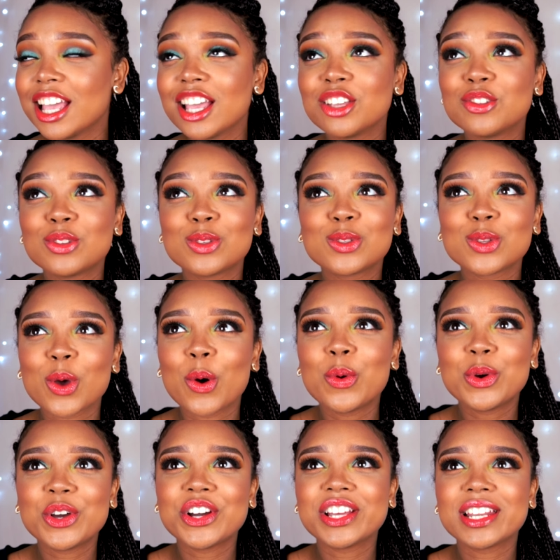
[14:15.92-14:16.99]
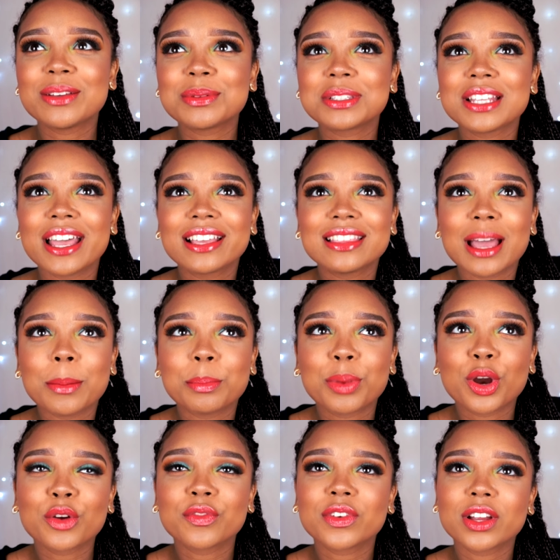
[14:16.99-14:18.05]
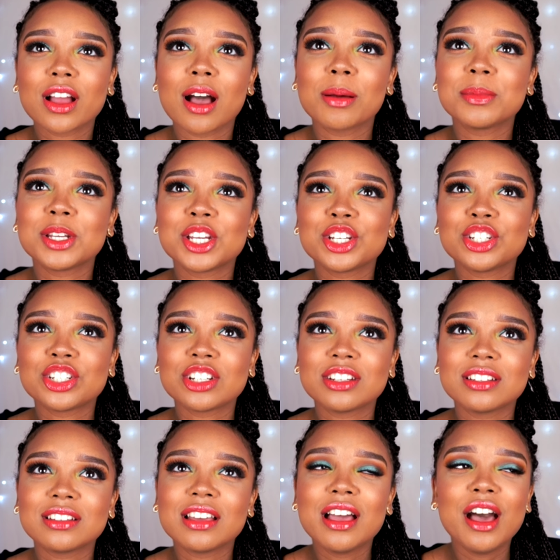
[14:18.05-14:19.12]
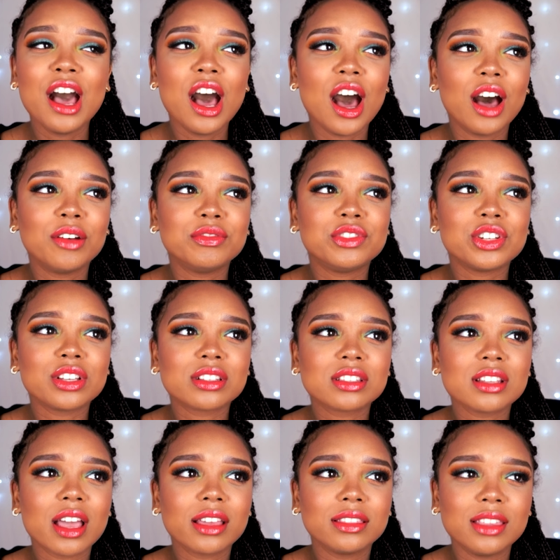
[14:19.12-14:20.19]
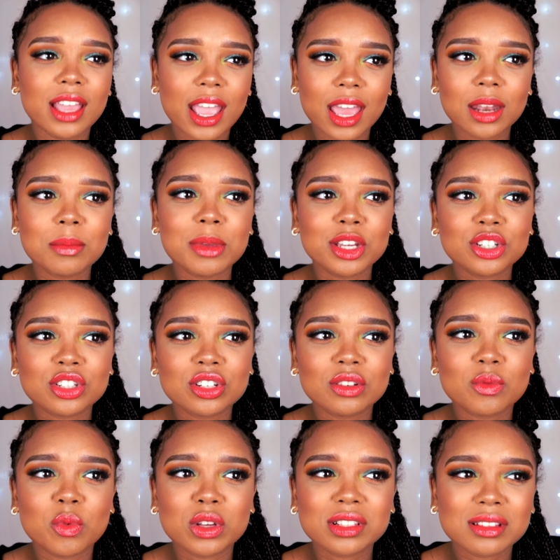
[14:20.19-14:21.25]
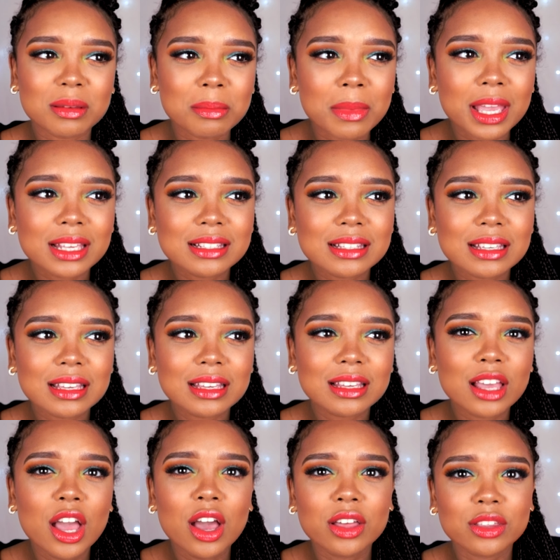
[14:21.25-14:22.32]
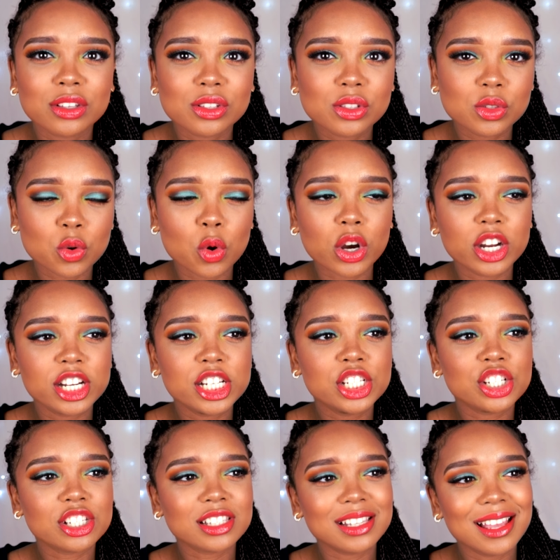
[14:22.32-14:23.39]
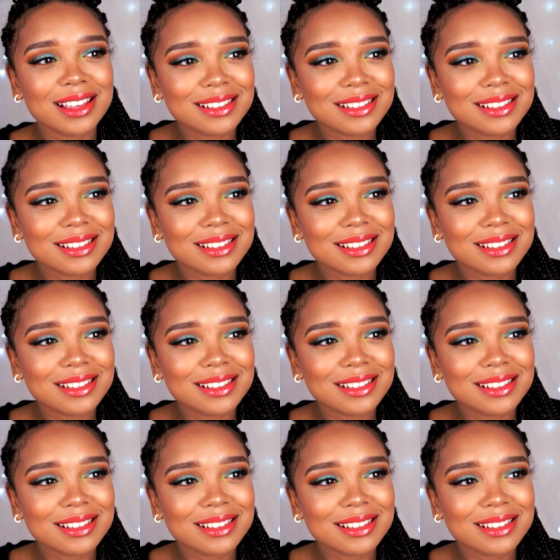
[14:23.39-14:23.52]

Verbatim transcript: so good. It was like that perfect combination of just like the animation was amazing, the story just